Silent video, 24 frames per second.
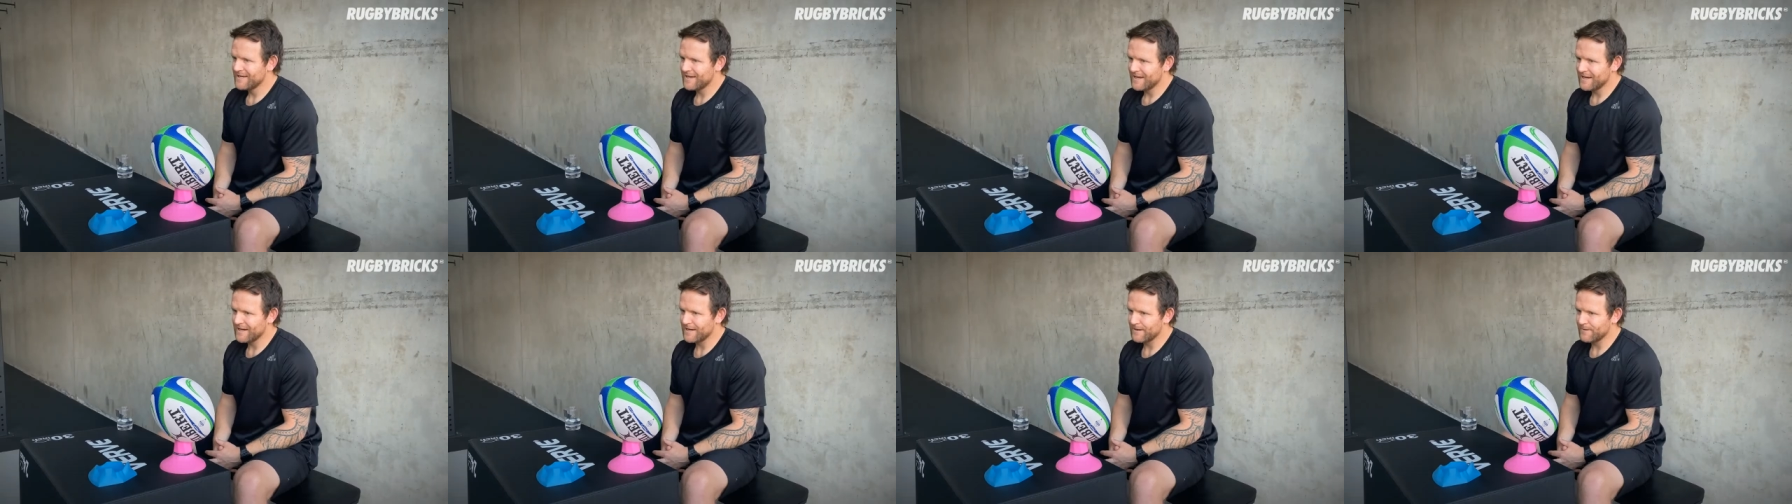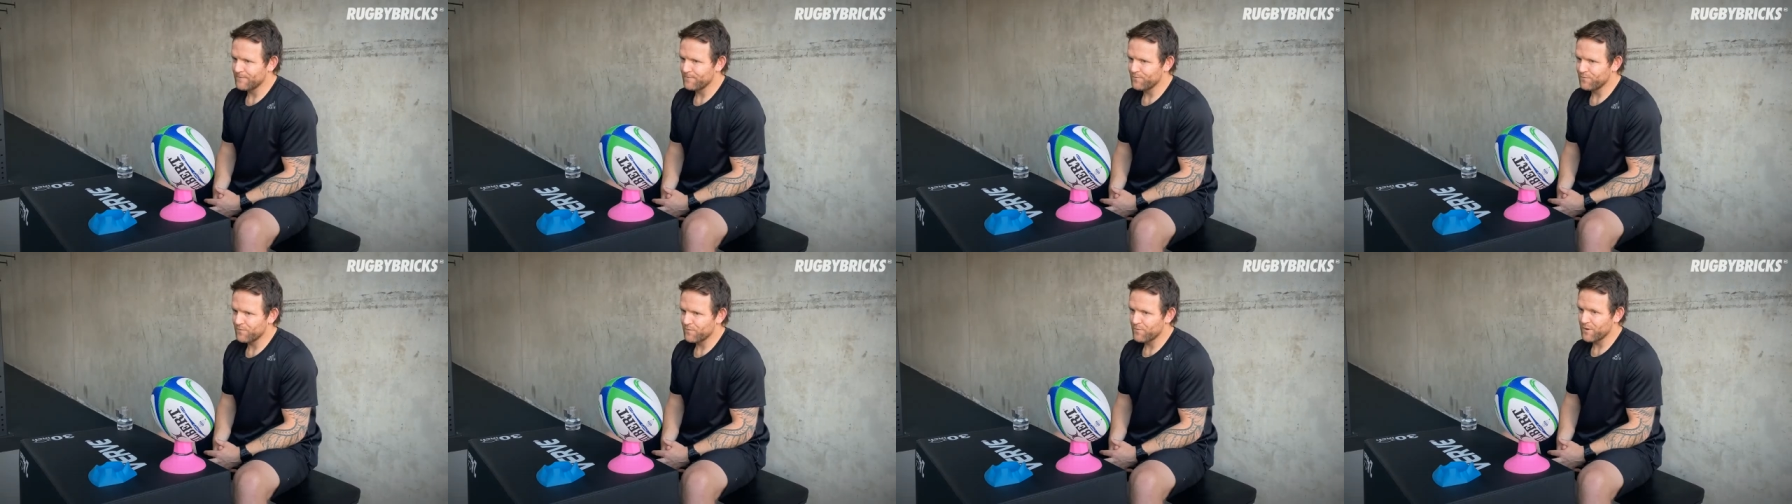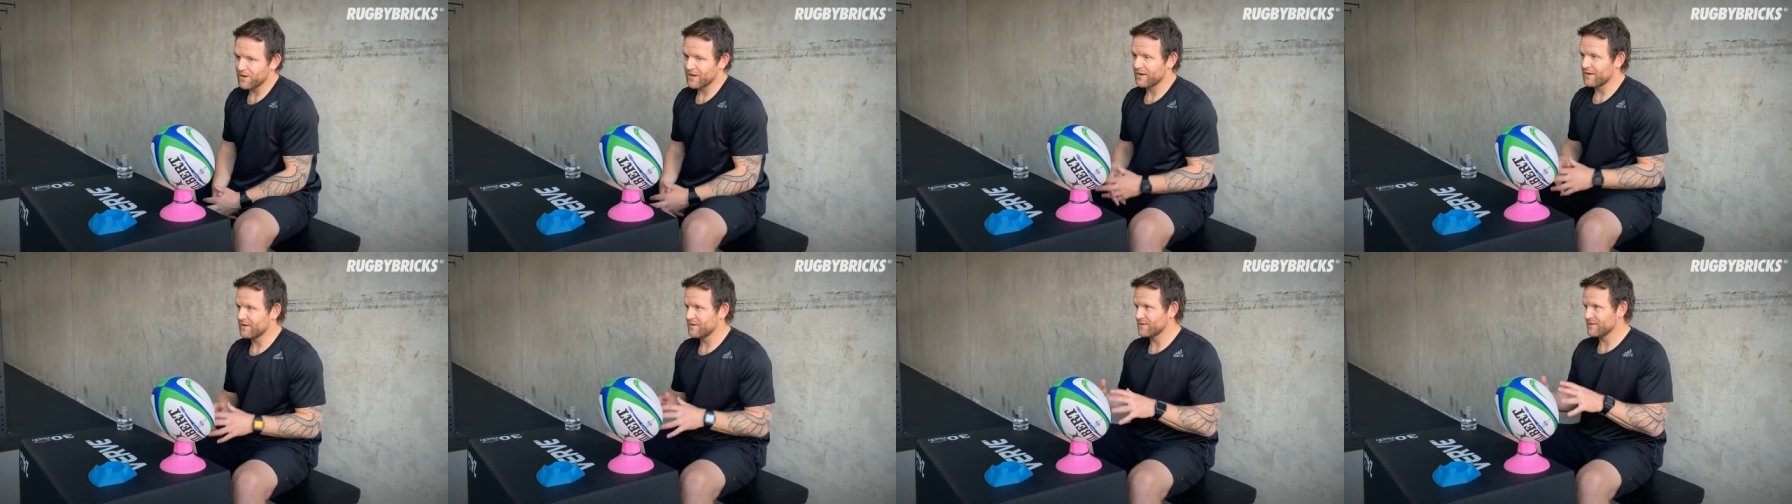Um,
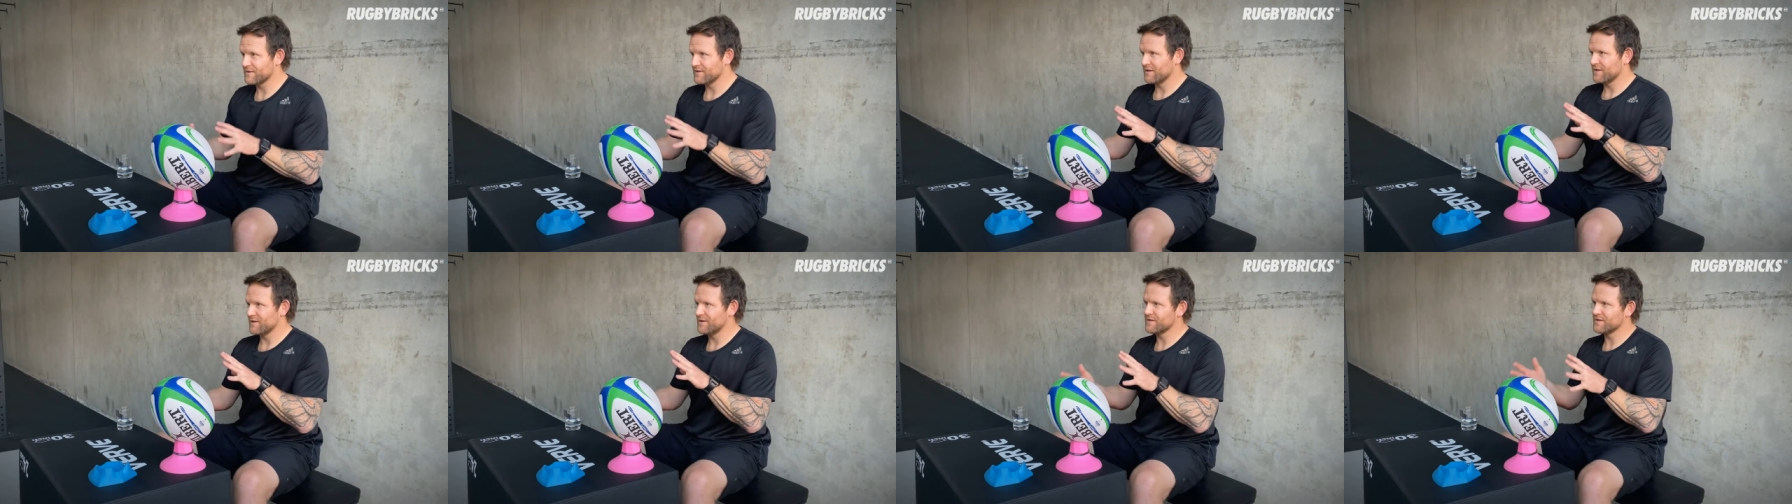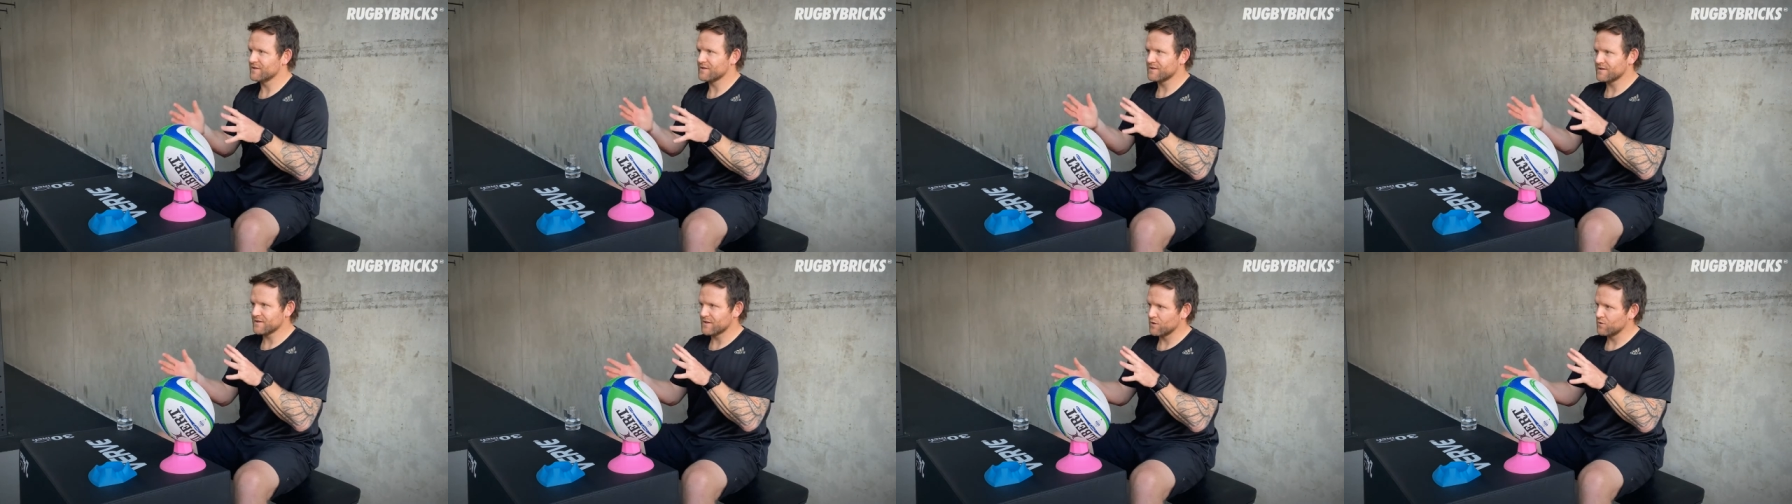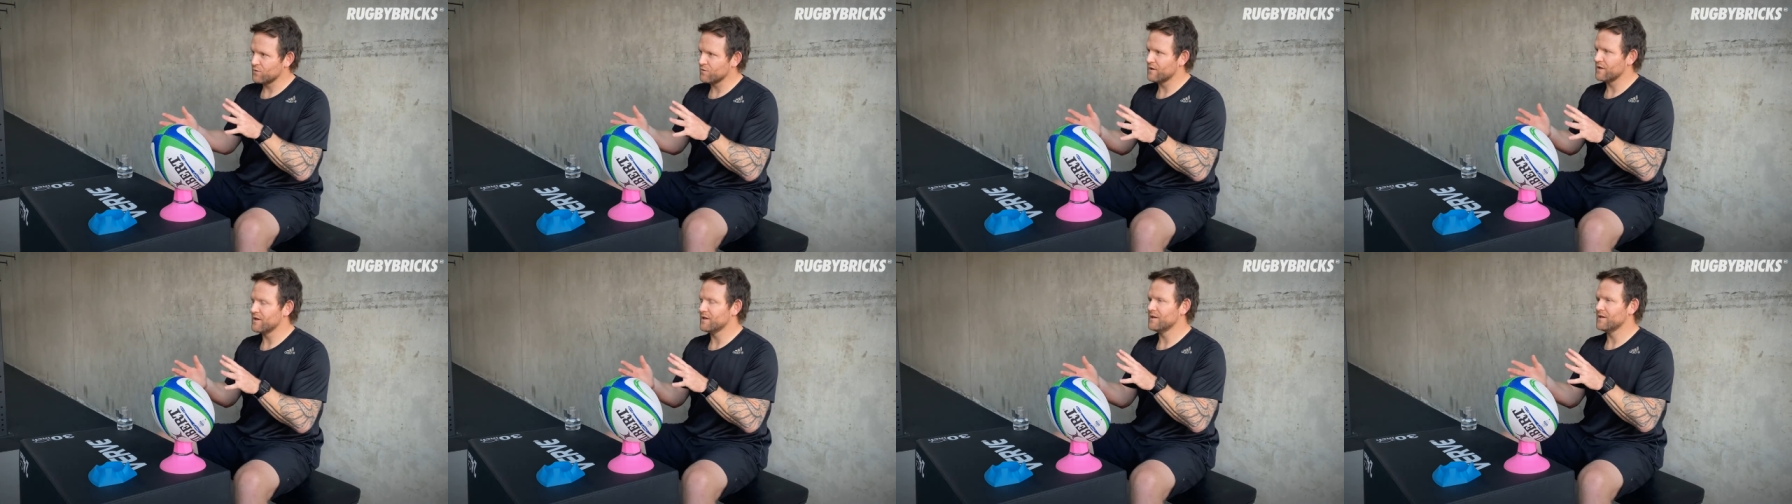but it is, it is a
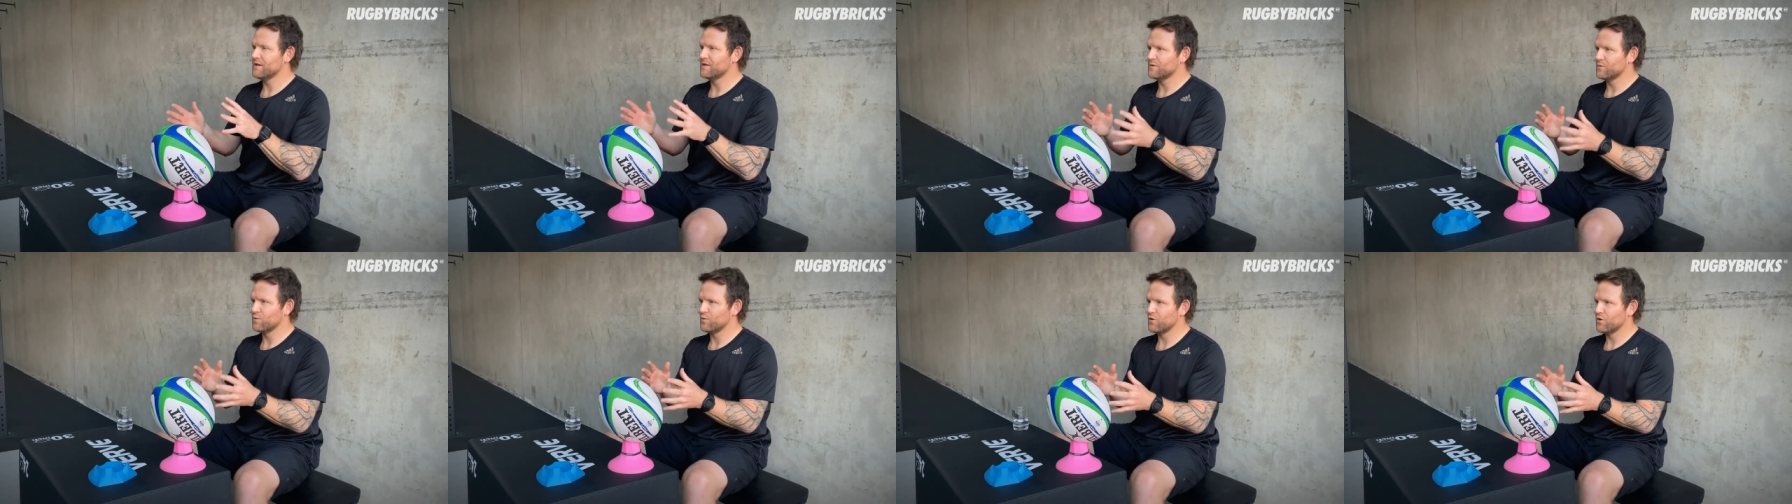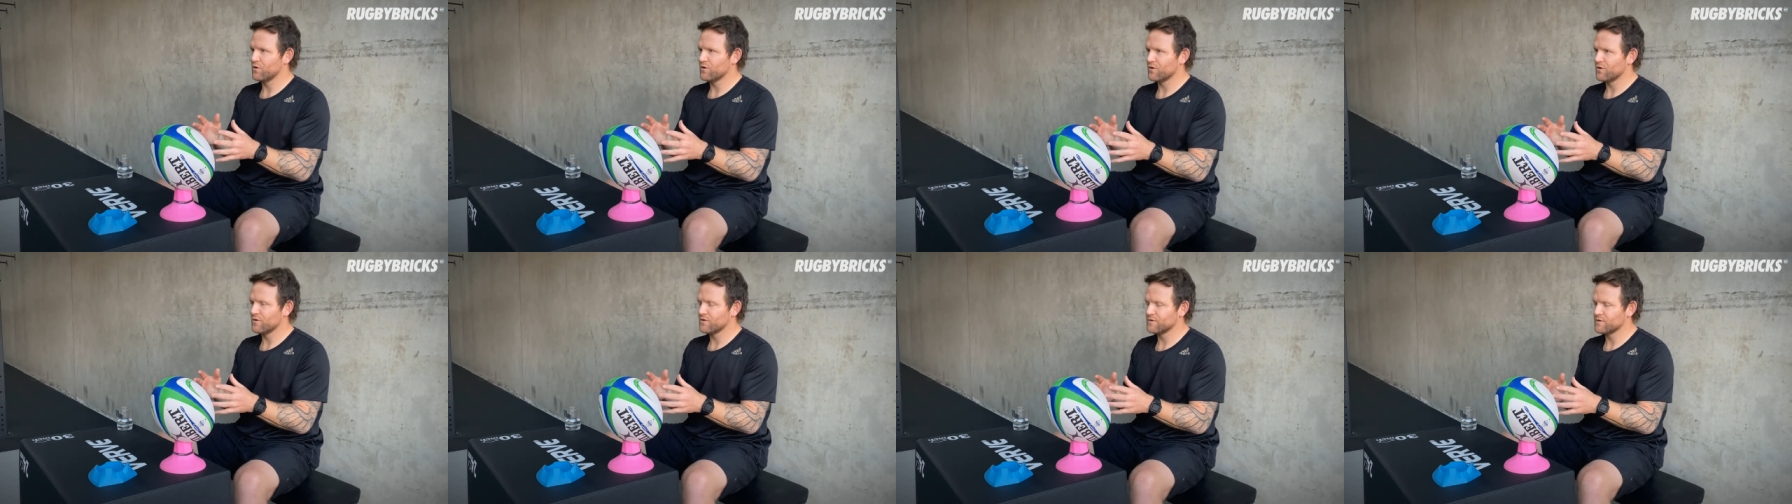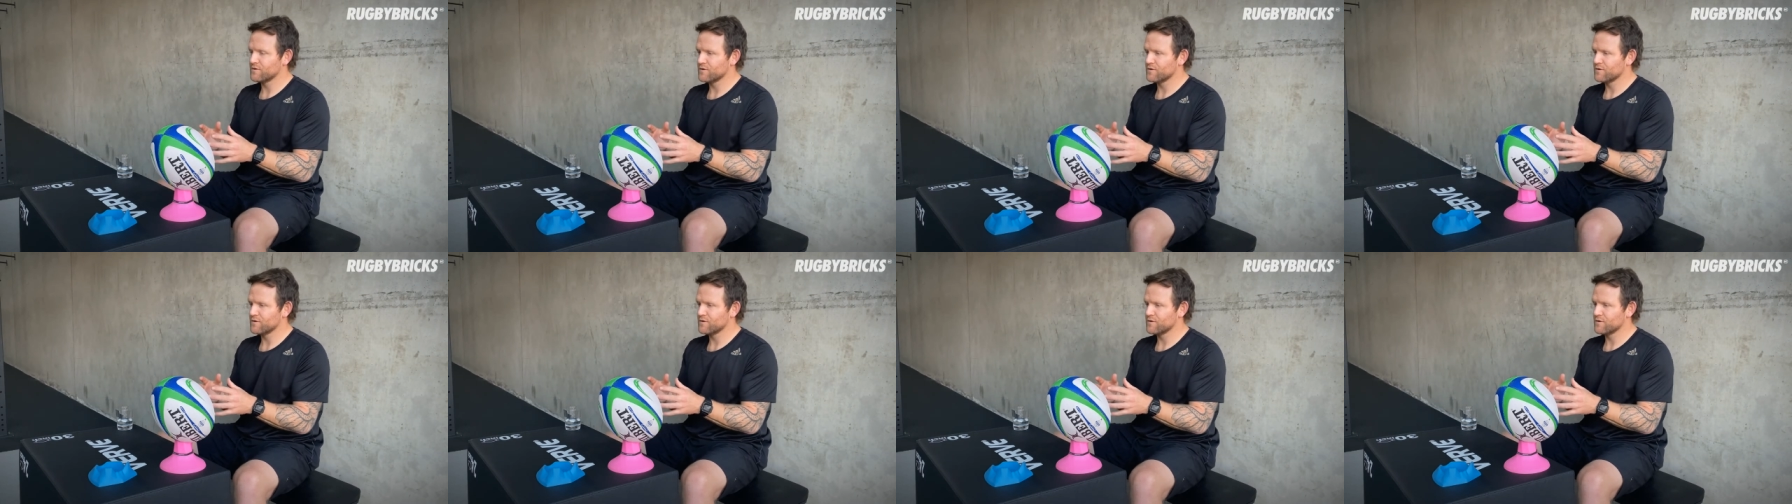skill that you need to work on.